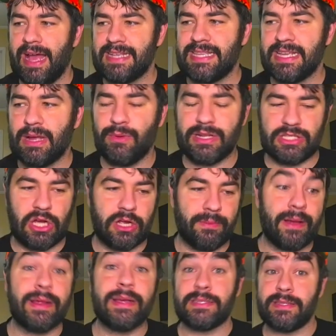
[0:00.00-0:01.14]
thing I want to talk
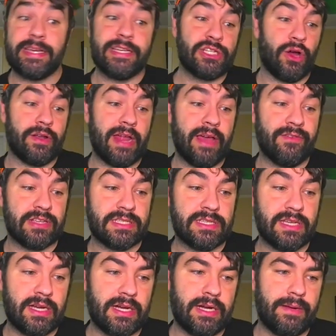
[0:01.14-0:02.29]
about is Keyshawn Davis.
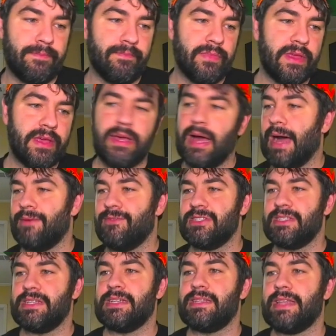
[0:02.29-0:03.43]

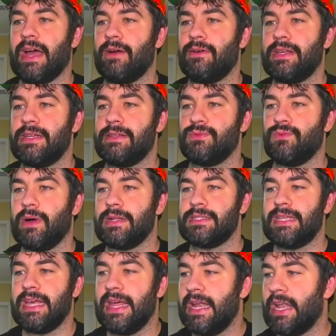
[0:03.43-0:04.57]
Obviously, now he's,
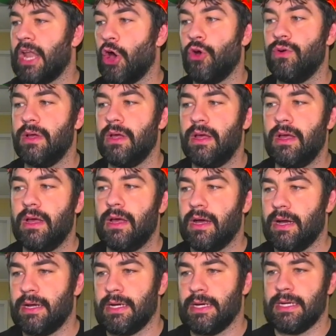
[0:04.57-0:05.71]

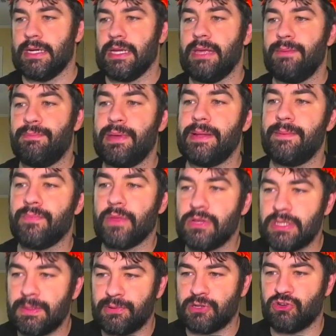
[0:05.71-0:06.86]
10-0. He beat Jose
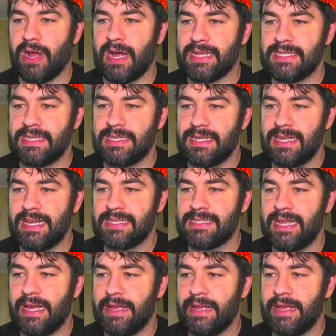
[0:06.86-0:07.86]
Pedraza last night.